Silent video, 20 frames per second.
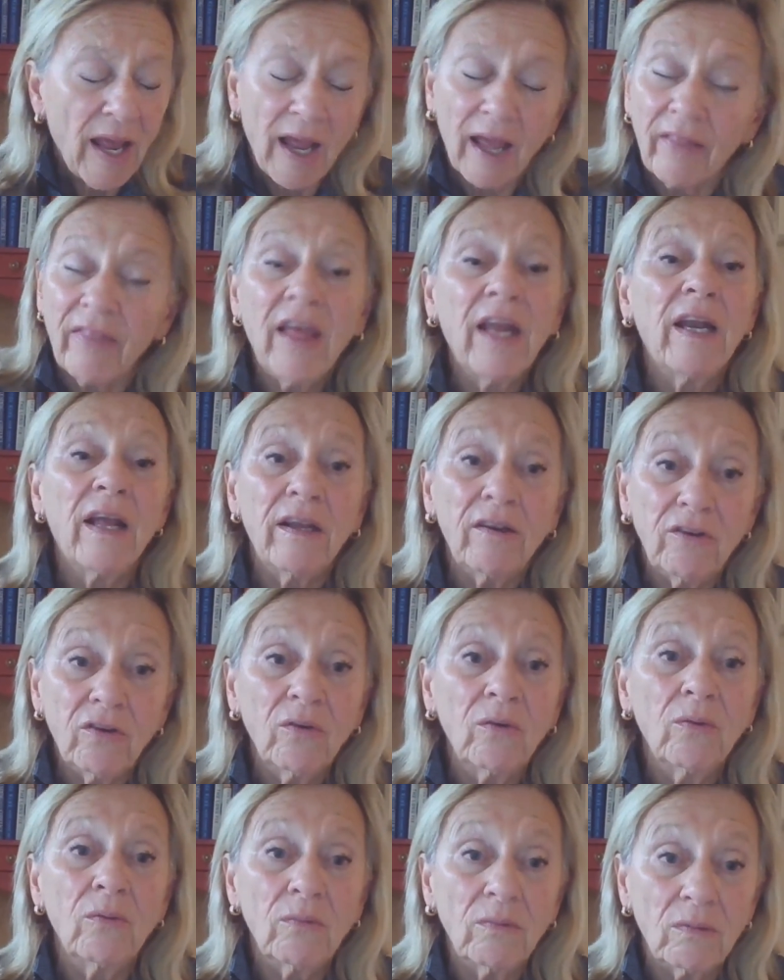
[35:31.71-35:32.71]
And then I
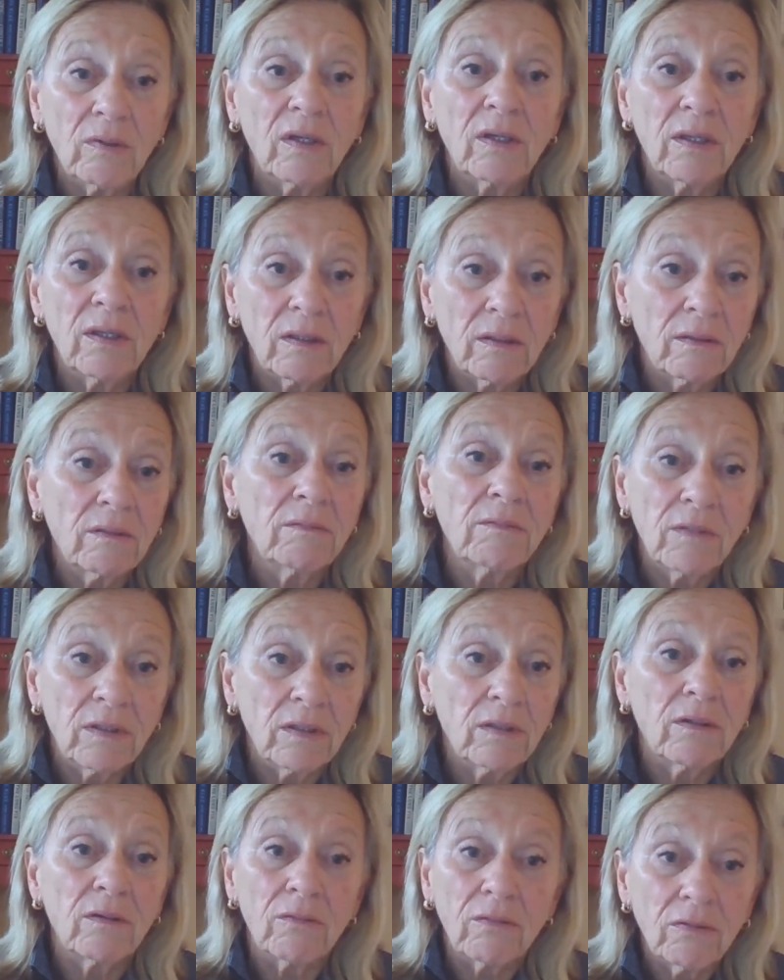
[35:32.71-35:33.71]
do,
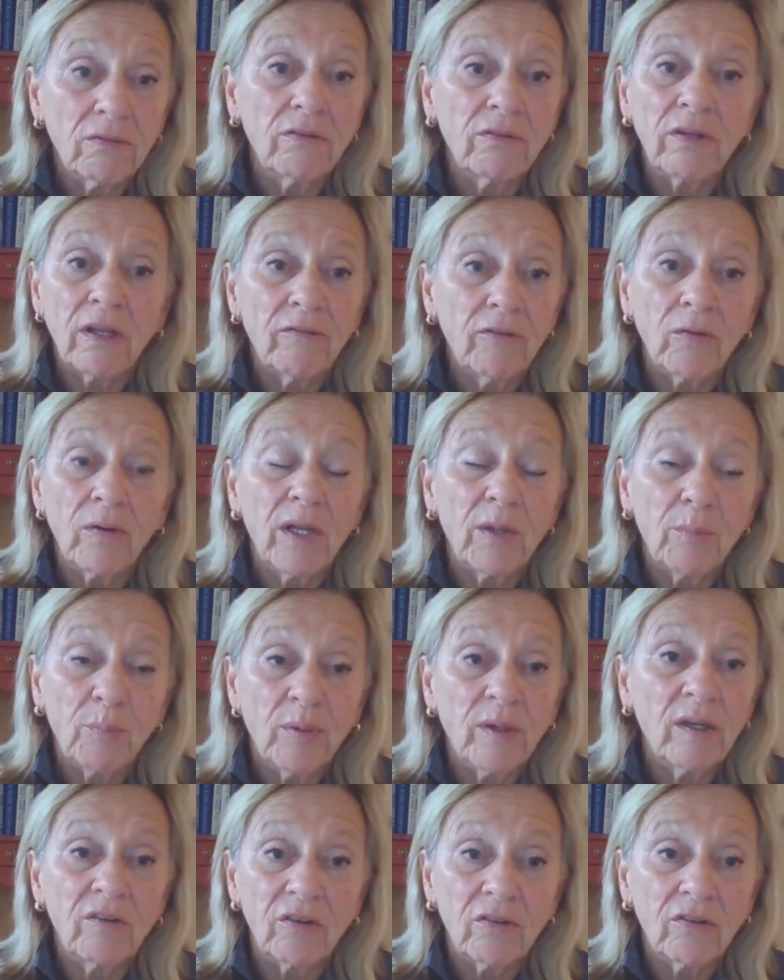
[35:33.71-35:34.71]
7 or 8
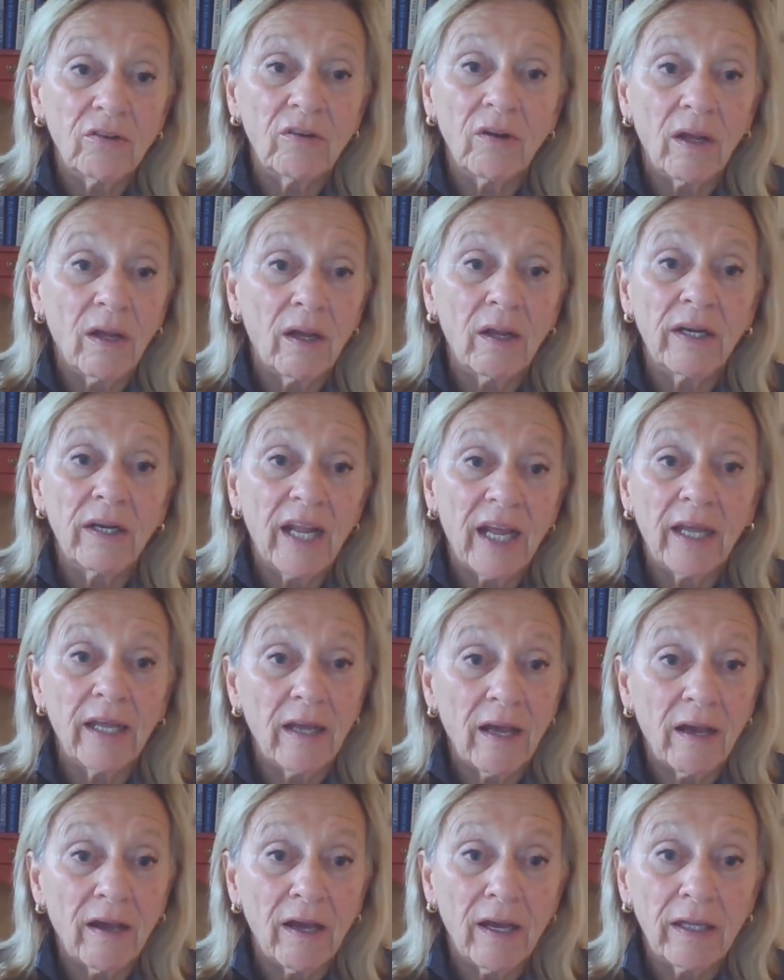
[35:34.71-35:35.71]
pages on
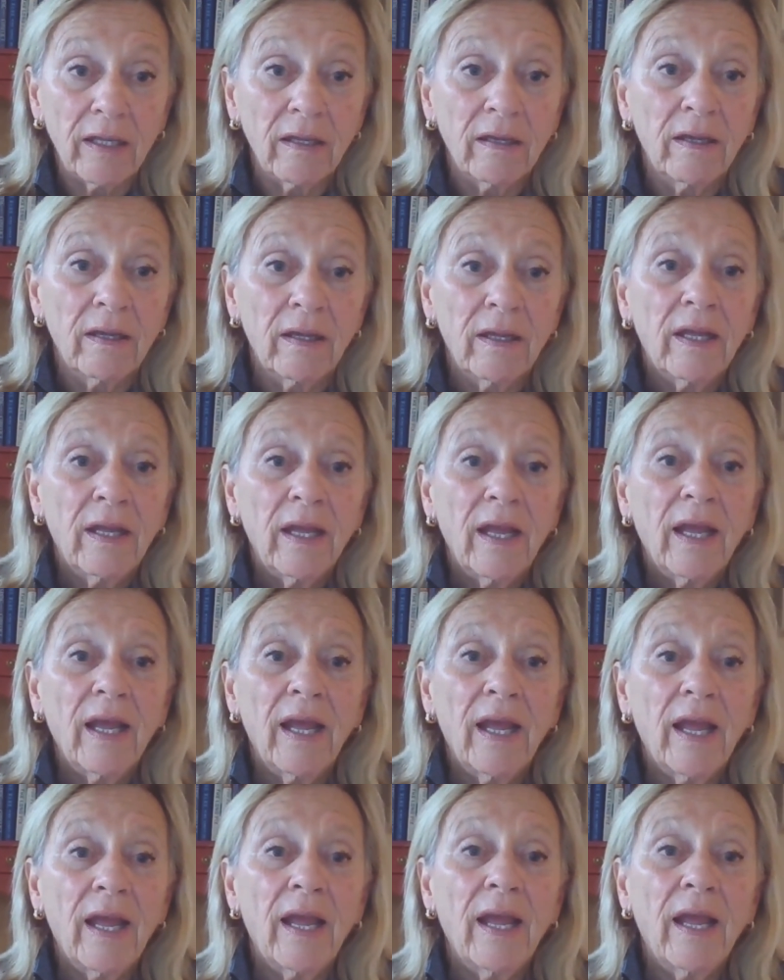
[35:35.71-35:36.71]
AI
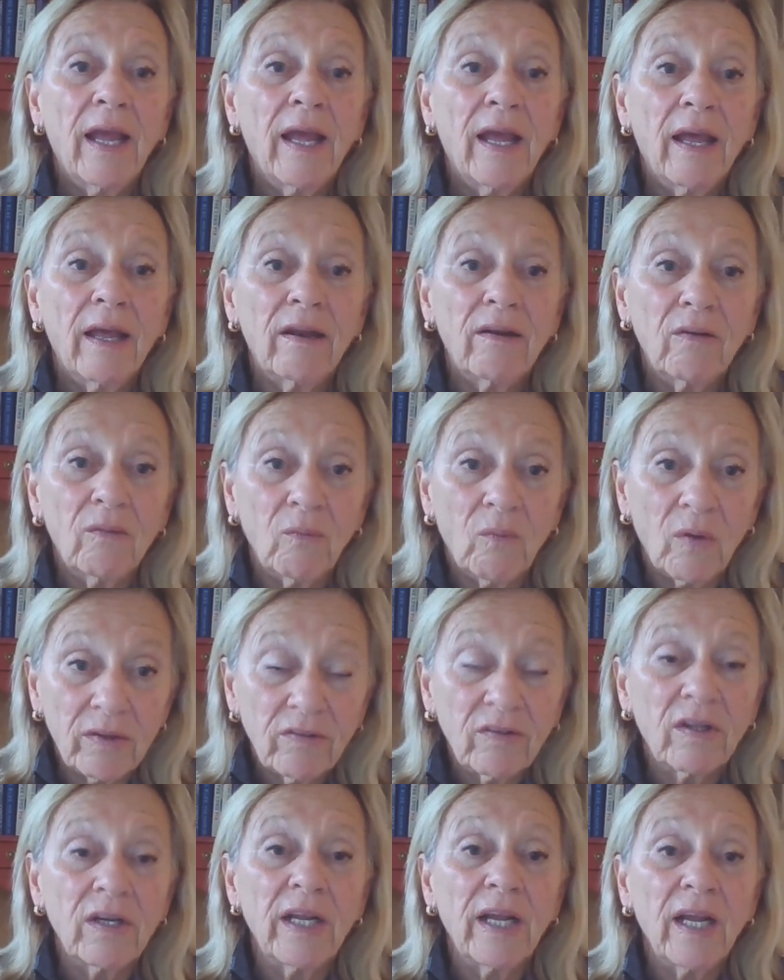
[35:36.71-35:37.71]
and
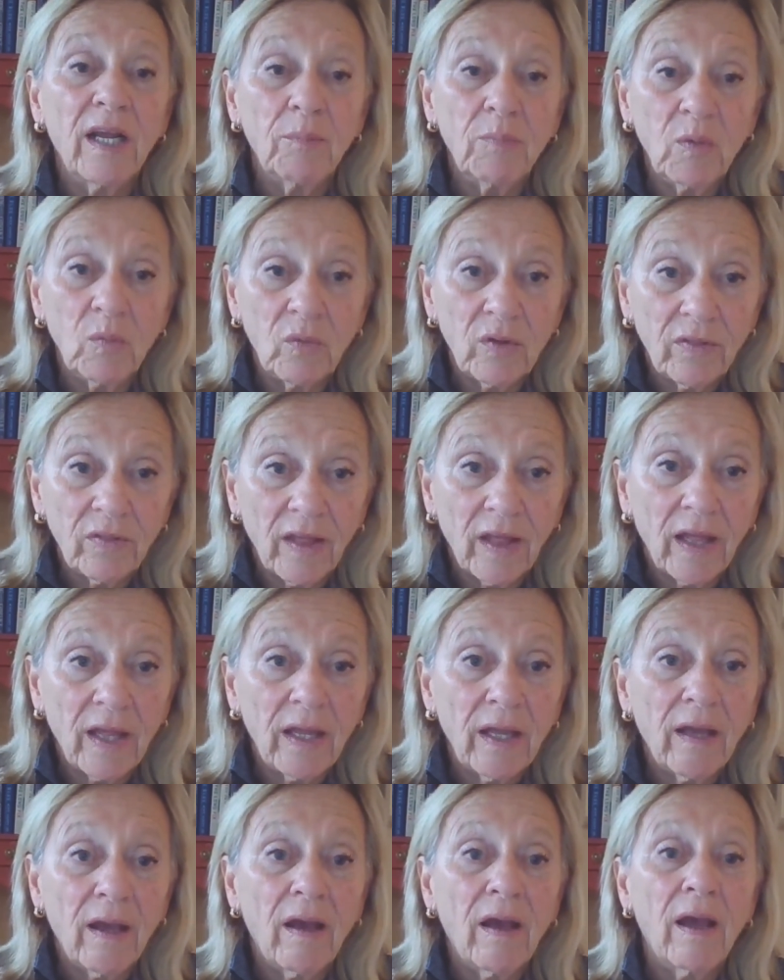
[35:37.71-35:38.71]
what's going to happen with
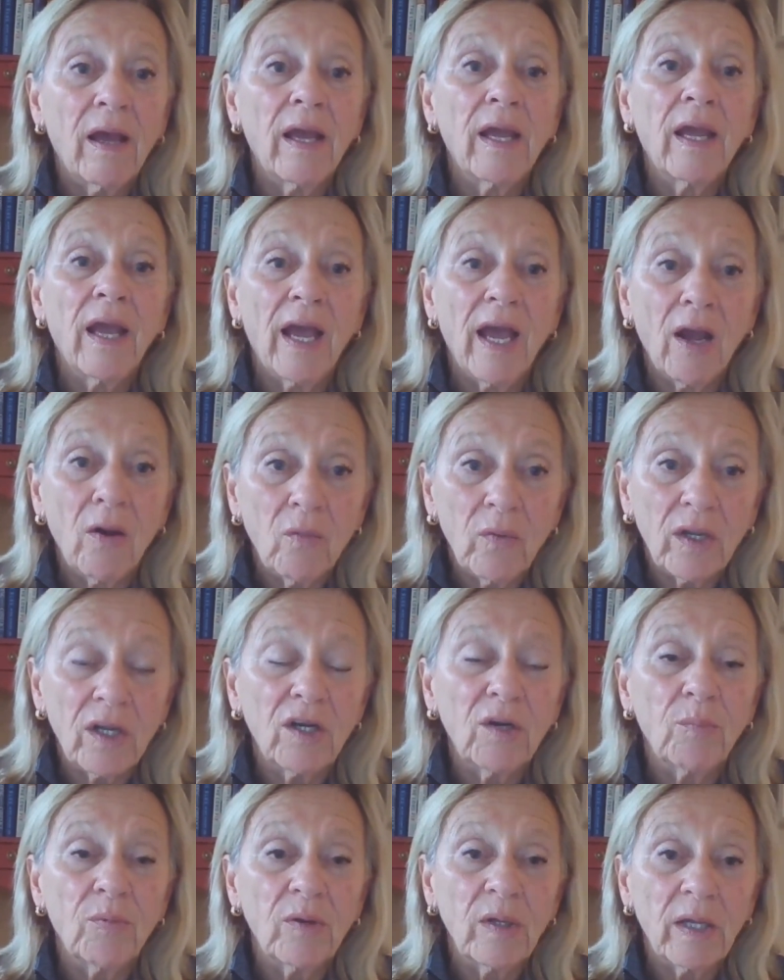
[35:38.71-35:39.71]
AI. How are we
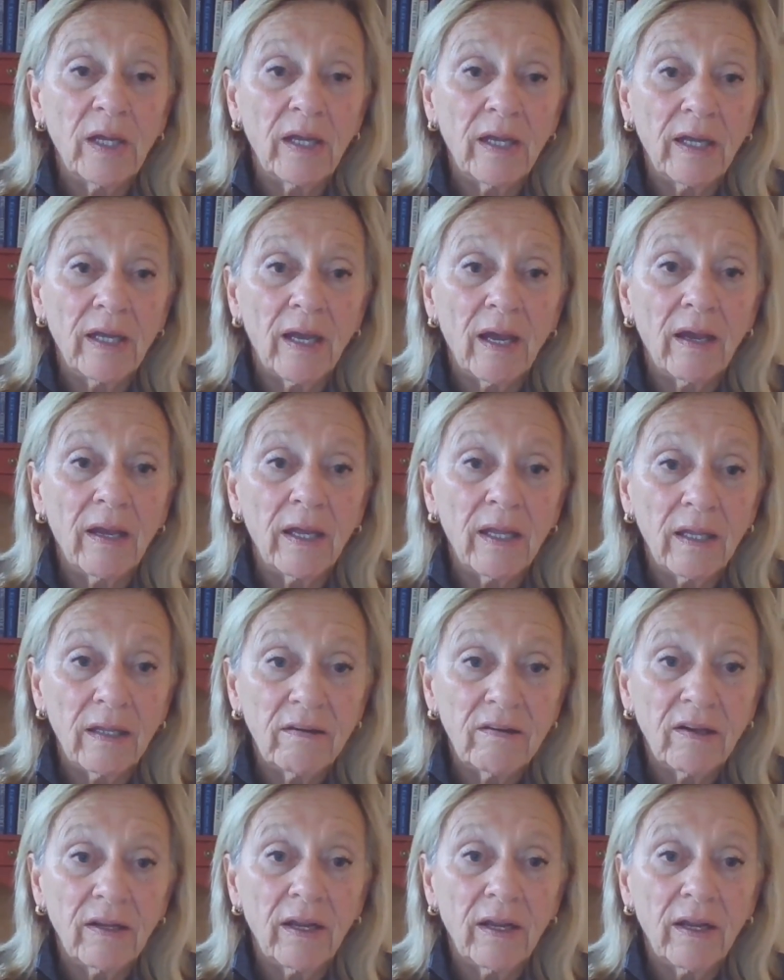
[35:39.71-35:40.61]
going to bring AI into